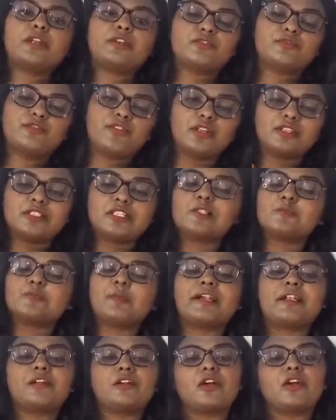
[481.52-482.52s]
for this
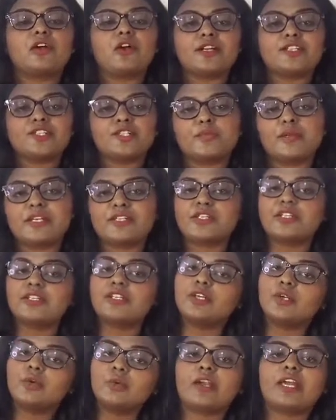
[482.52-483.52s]
particular constipation
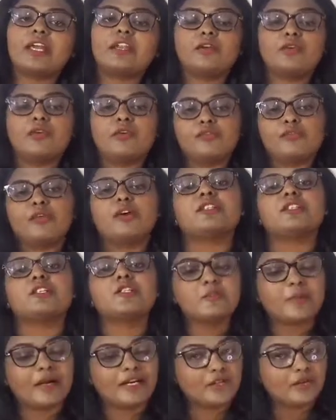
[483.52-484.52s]
you can go for
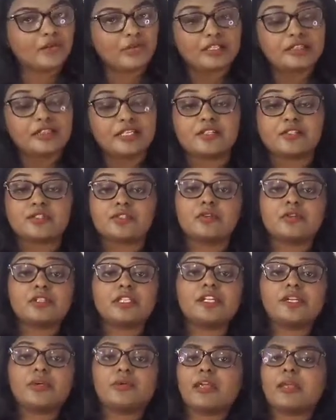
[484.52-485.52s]
this particular thing so
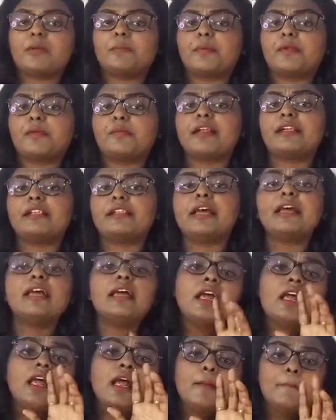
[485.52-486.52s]
that you can prevent
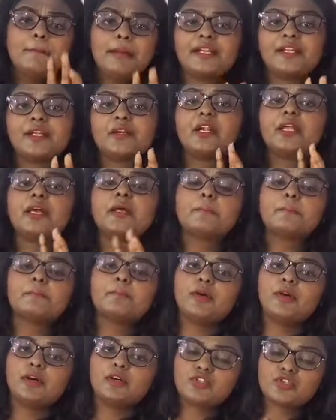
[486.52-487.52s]
the particular
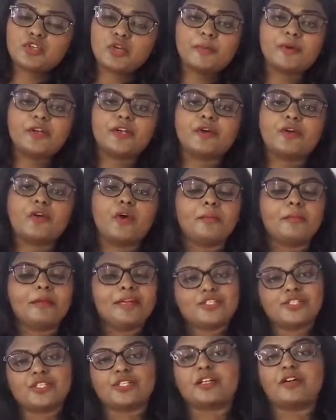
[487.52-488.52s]
post-operative
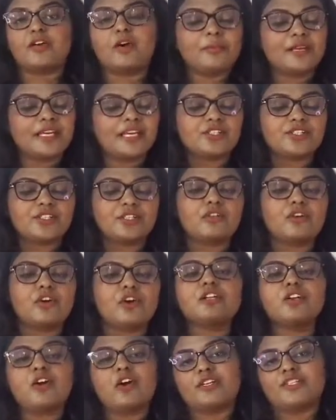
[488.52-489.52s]
complication
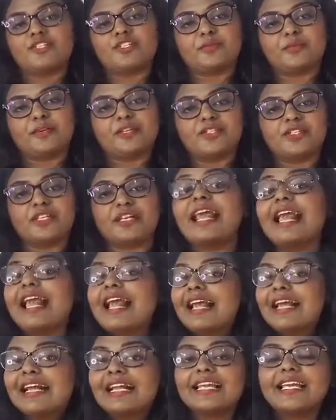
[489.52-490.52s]
called constipation.
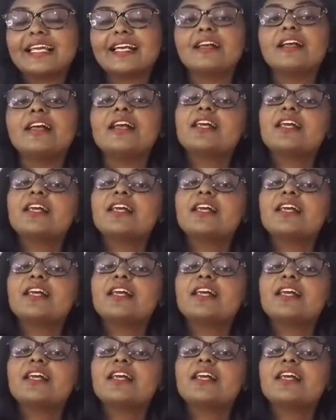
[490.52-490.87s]
Clear?